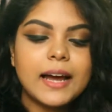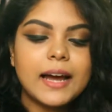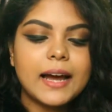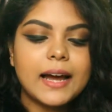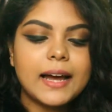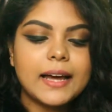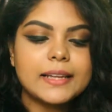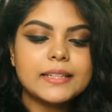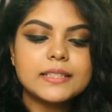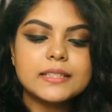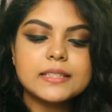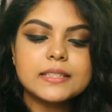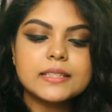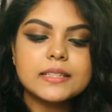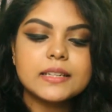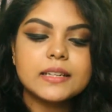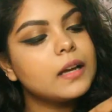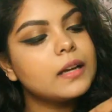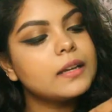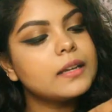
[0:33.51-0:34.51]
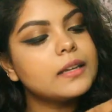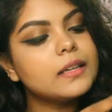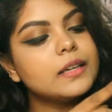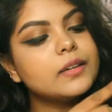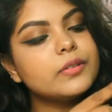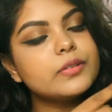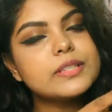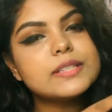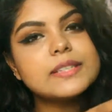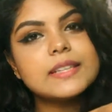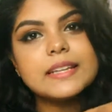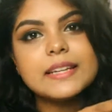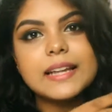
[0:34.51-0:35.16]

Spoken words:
And here is the